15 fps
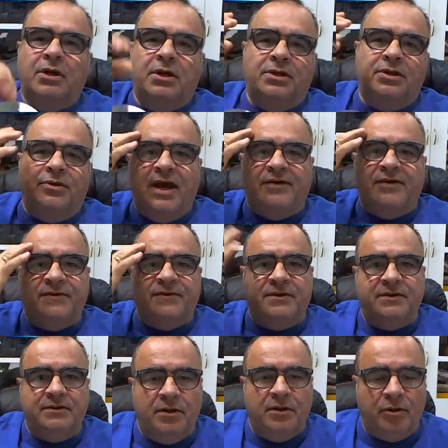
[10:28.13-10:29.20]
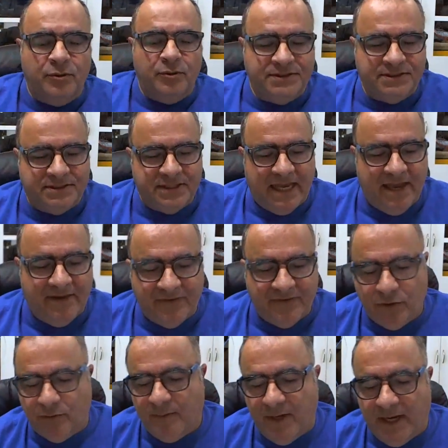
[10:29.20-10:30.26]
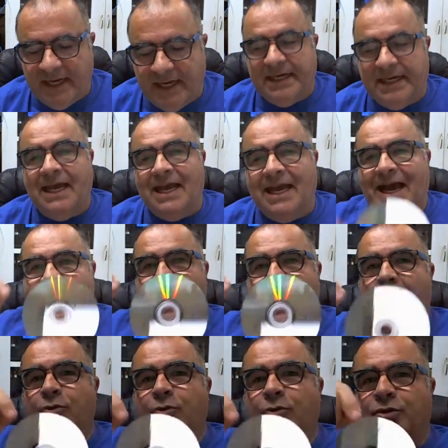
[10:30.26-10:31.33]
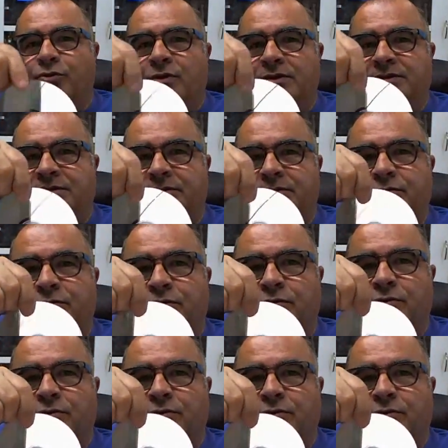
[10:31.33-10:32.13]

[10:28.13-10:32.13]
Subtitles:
you have to always have in your mind how you're going to